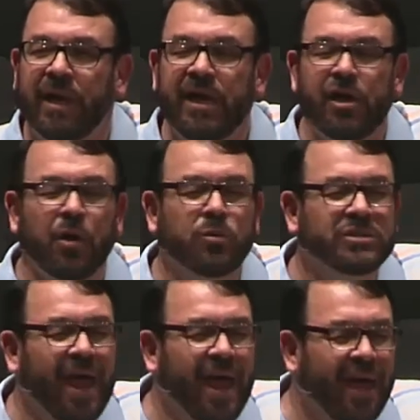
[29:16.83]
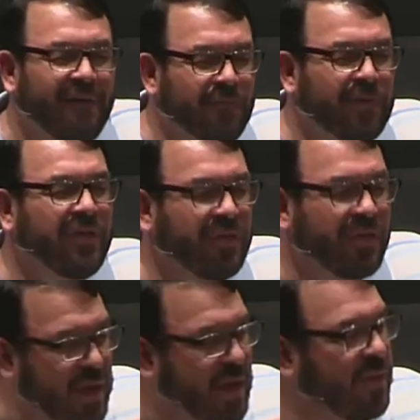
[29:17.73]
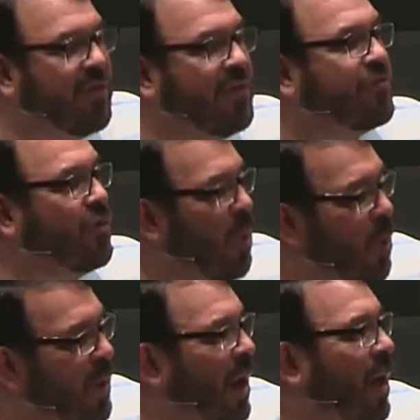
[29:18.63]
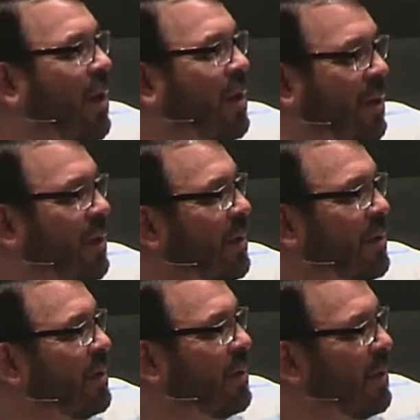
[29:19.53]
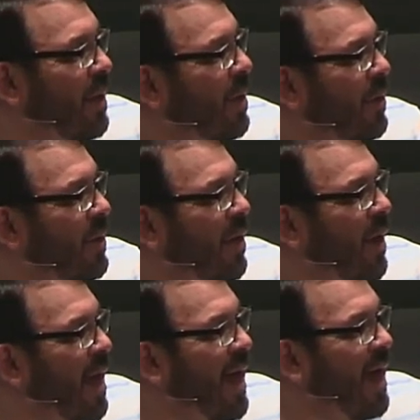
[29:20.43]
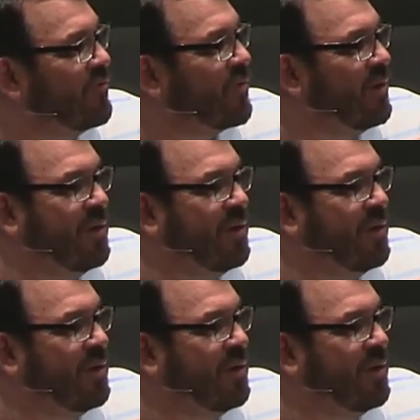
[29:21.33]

He knows everything that's going on, you know, in our lives.